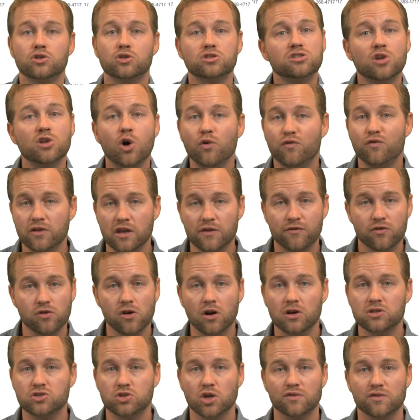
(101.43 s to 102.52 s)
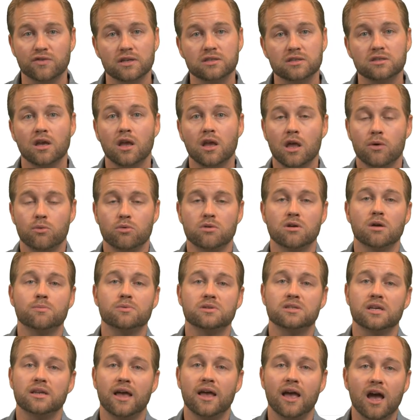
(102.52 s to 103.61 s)
there's no fee for our service. We
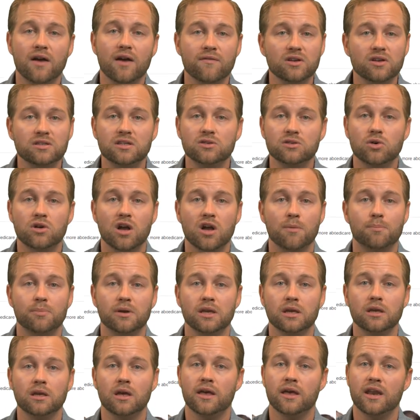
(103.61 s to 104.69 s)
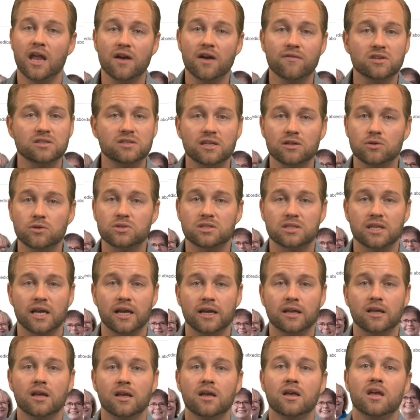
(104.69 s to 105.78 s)
represent every single company in every single
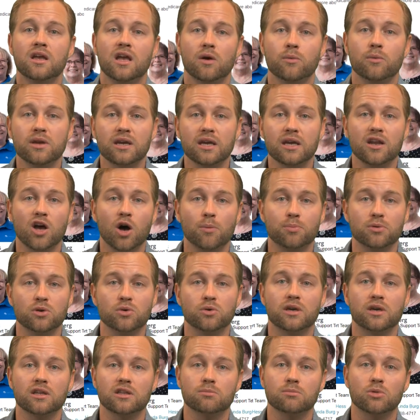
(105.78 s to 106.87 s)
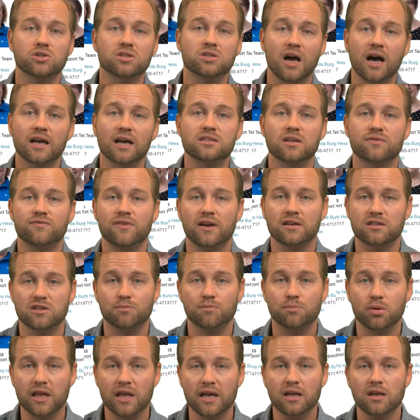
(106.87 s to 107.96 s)
state, and we can help you get the most cost-effective
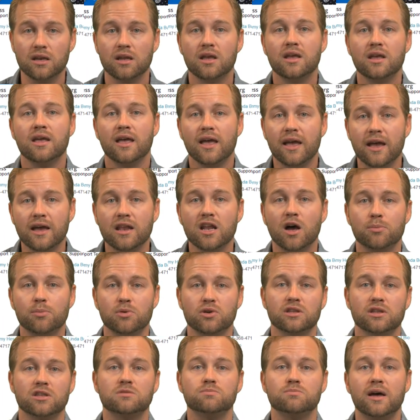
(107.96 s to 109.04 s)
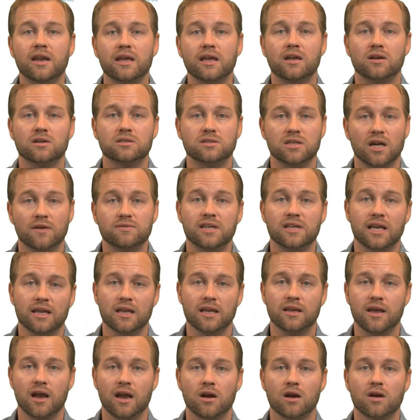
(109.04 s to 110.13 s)
plan and help you get this Medicare stuff
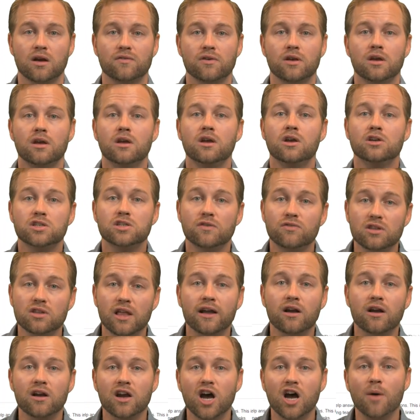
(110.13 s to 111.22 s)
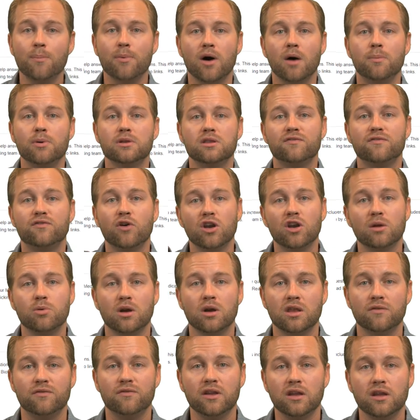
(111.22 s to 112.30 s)
taken care of. So if you'd like our help, I'll put the phone number
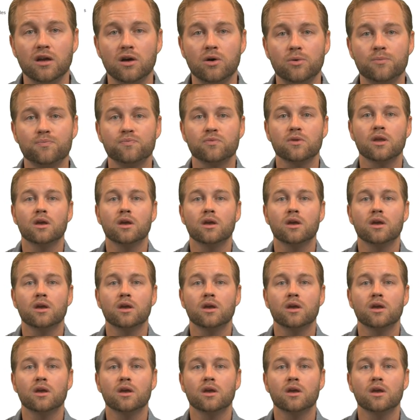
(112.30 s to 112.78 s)
on the video.